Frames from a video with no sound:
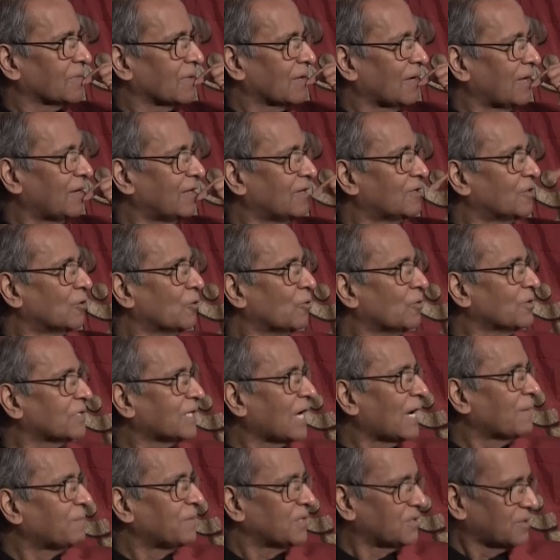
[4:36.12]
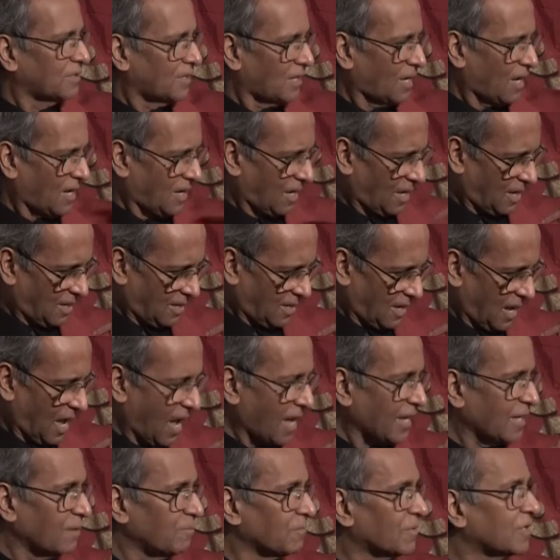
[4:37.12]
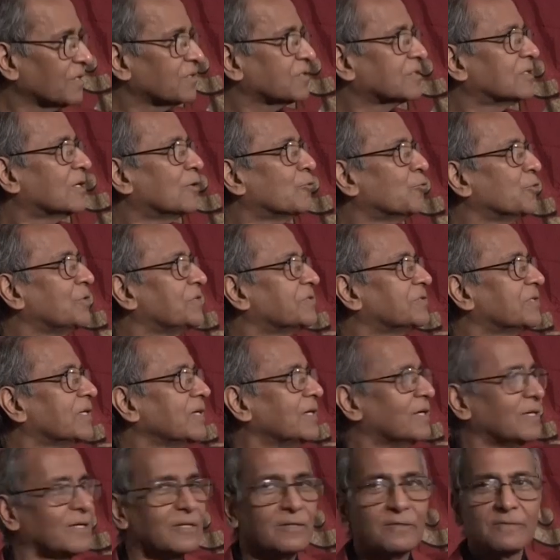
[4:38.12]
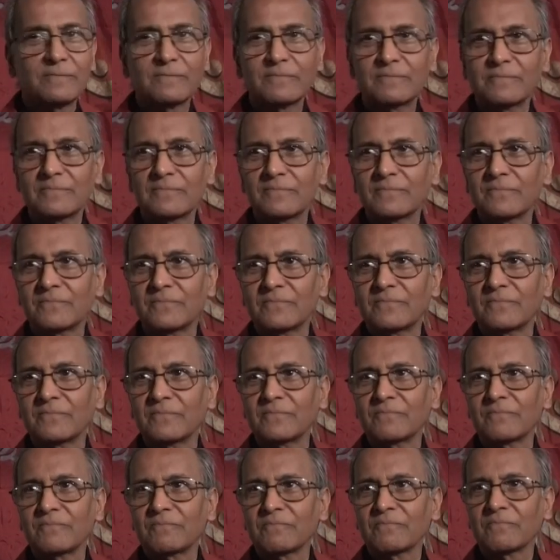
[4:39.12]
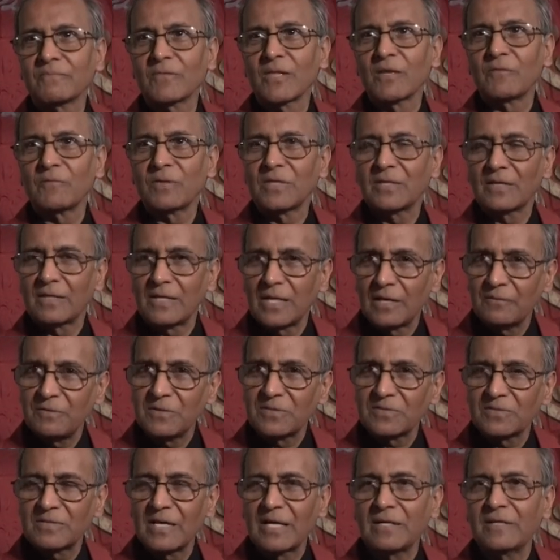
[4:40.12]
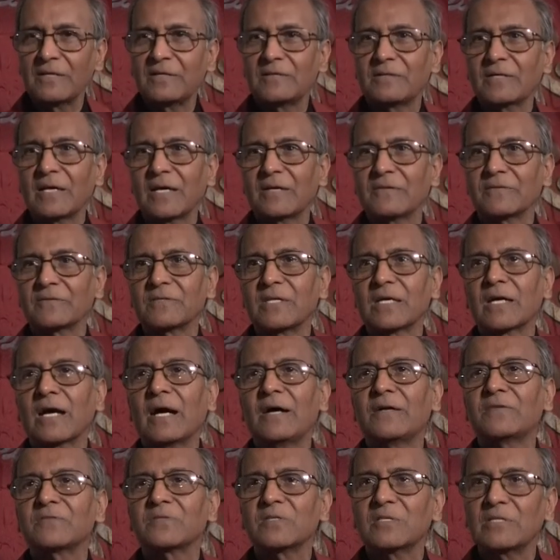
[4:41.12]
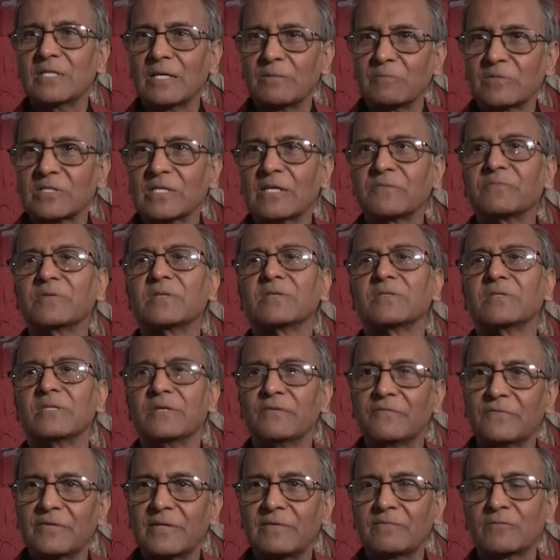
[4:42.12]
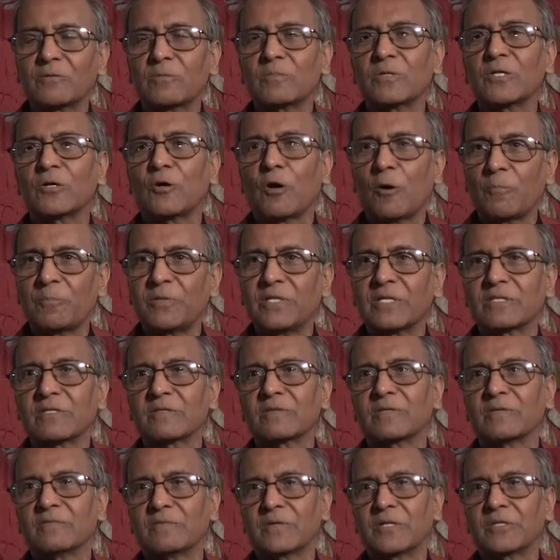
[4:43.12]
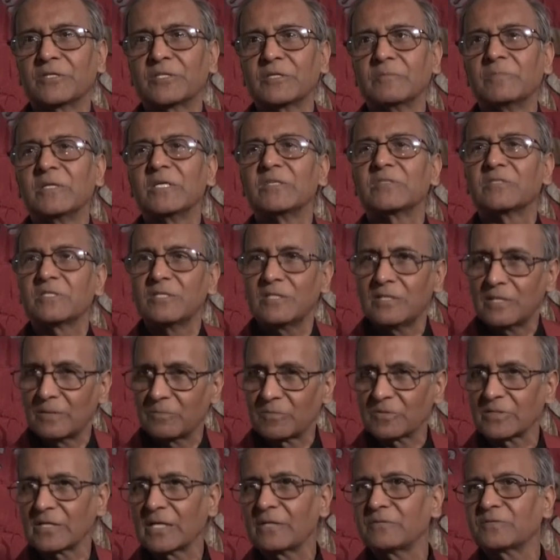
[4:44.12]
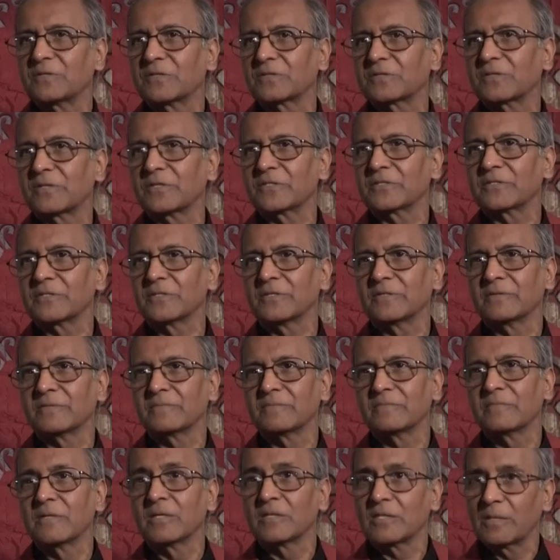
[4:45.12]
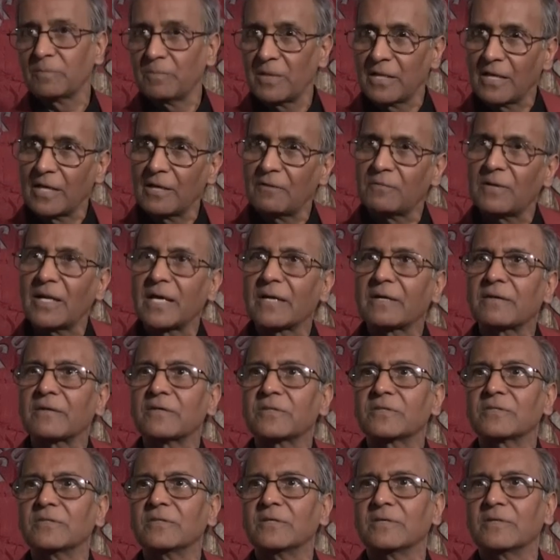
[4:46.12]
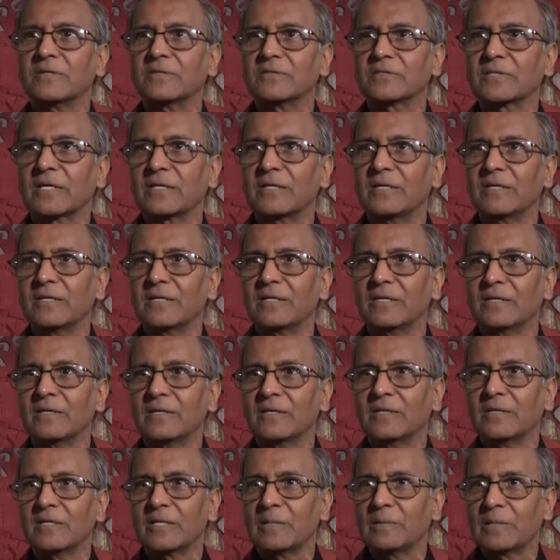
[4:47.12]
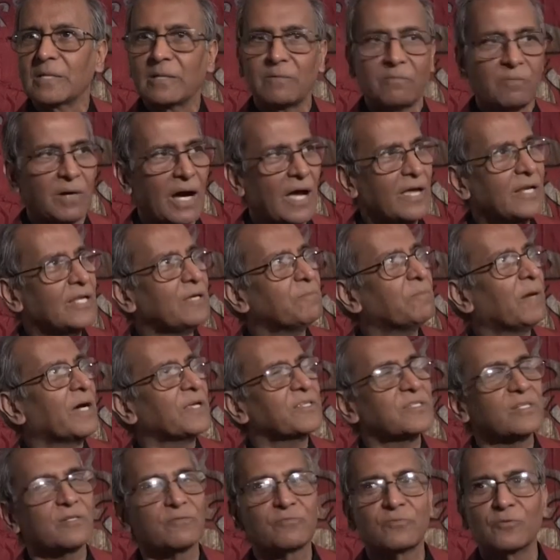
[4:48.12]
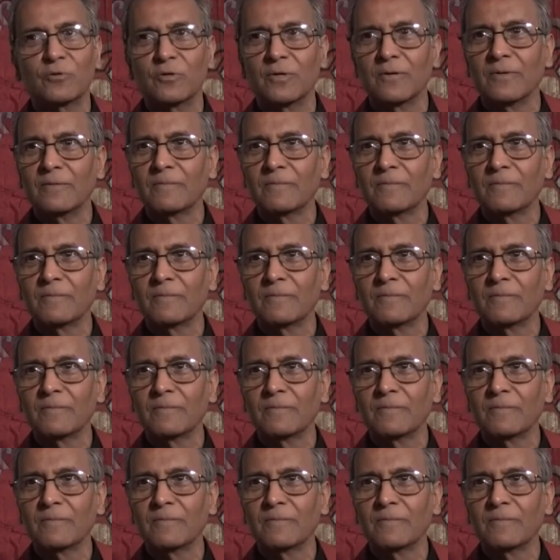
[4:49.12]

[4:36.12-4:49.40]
And in no time, they say, I am Krishna, who is he? When the love is that intense, they can't see themselves as different from the object of their worship. They see themselves as Krishna. They behave like Krishna. Suddenly, they become highly masterful.